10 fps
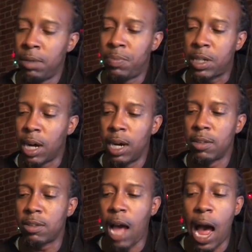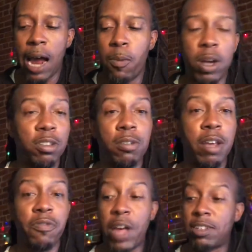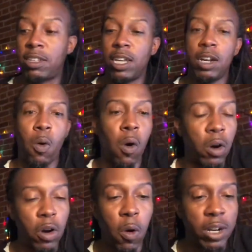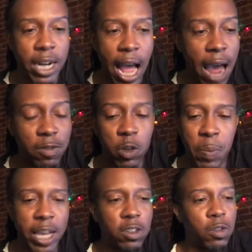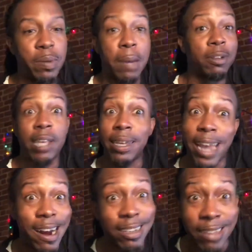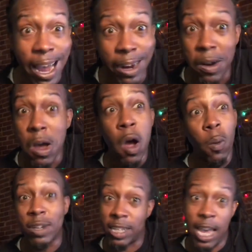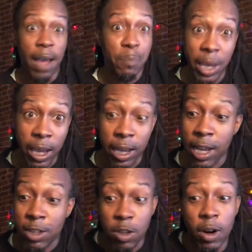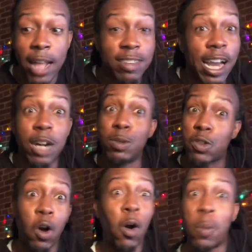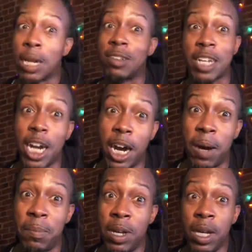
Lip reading: Because I wasn't invested nor did I have the space to be able to take care of this tiger once it got big. So that tiger was cool when it was a cub.